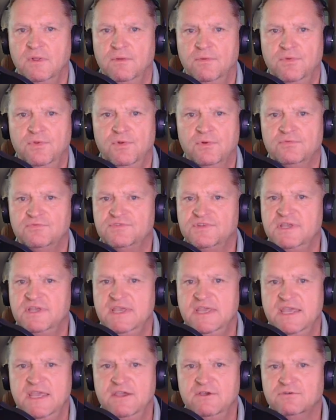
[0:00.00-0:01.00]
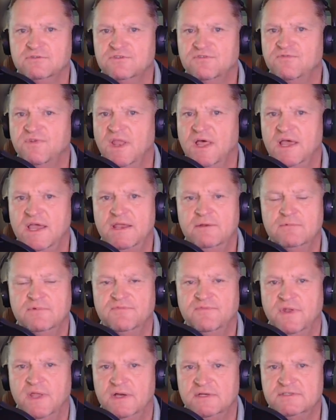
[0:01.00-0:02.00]
You don't see eagles flying with
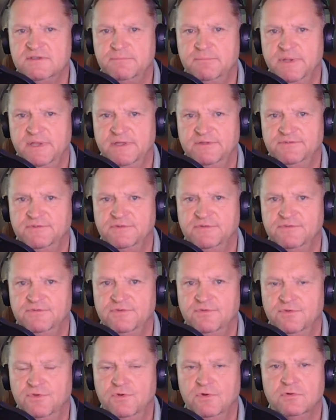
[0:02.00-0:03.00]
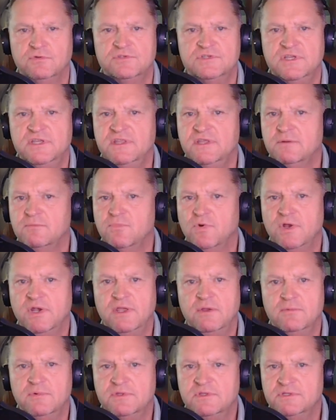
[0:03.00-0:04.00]
flocks of pigeons. You don't see them
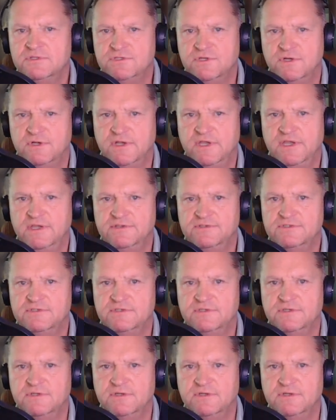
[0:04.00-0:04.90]
running with the turkeys.